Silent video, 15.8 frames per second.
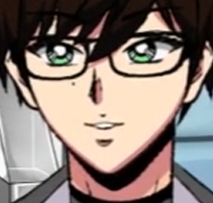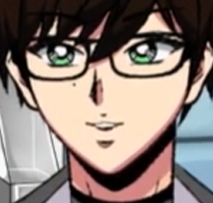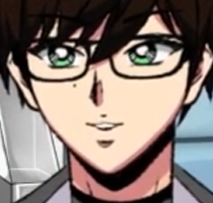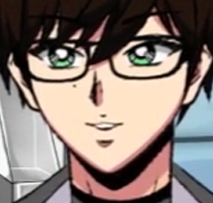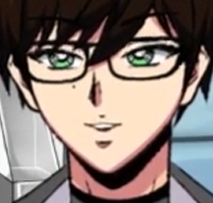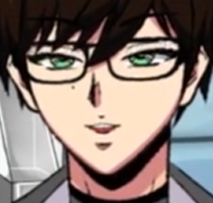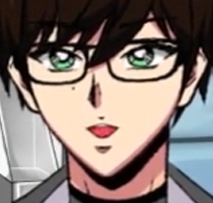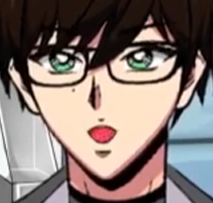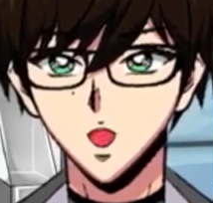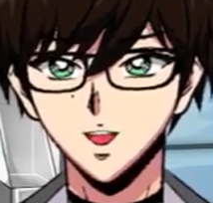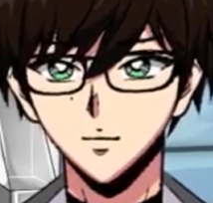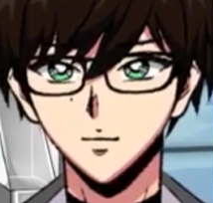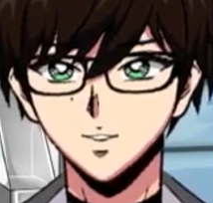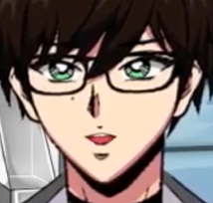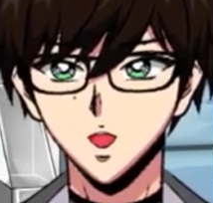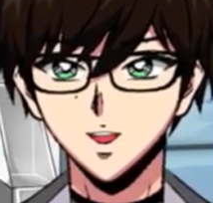I
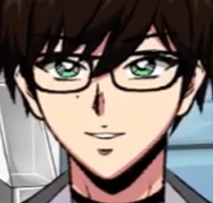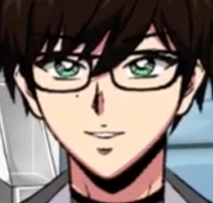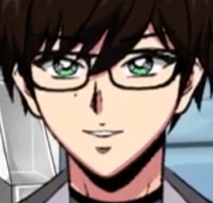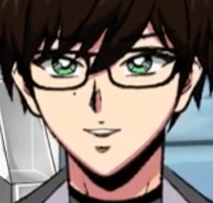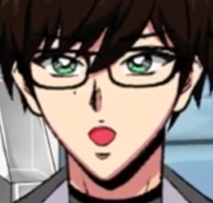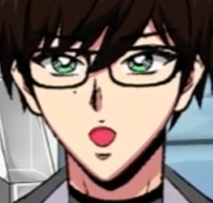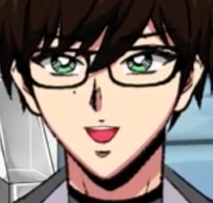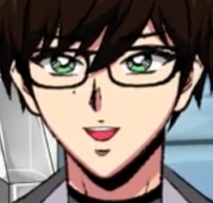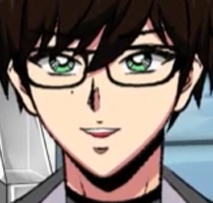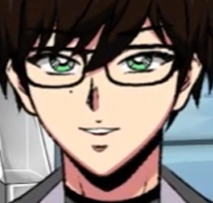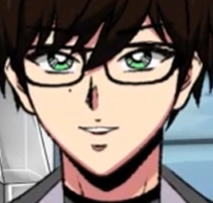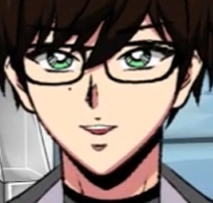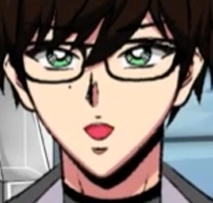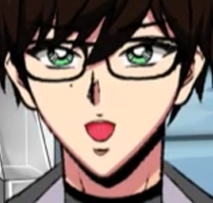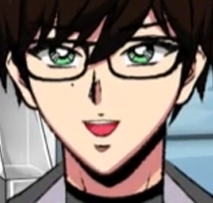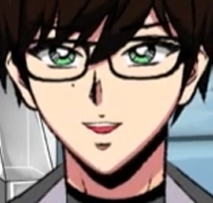use 3
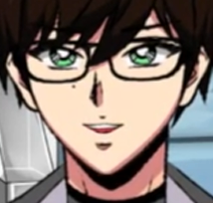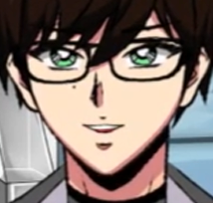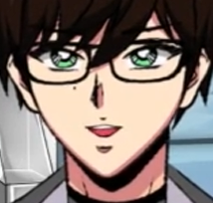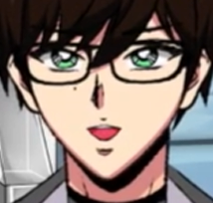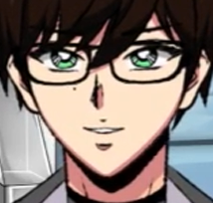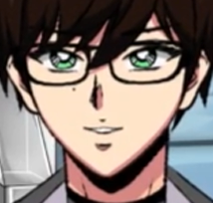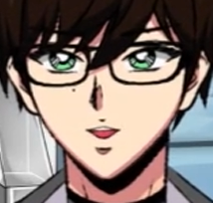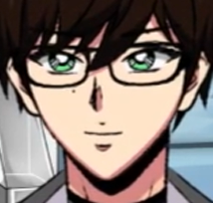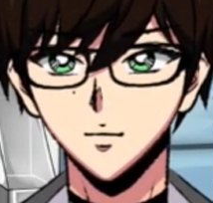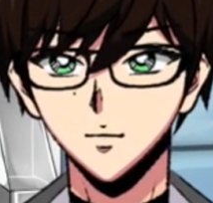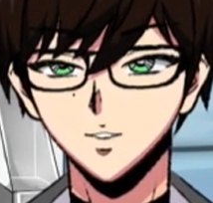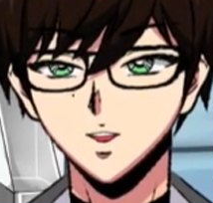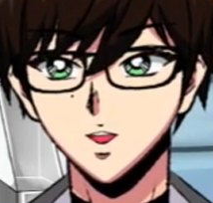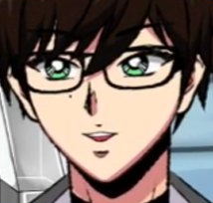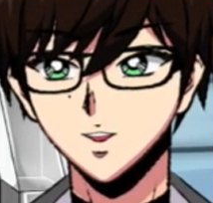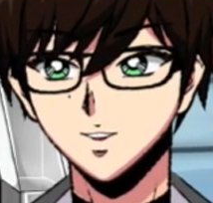hit Ice Maid
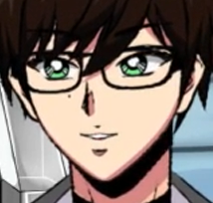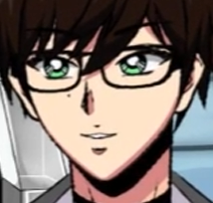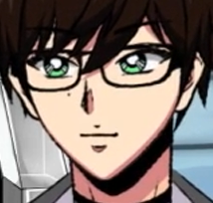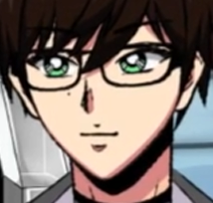Fulas,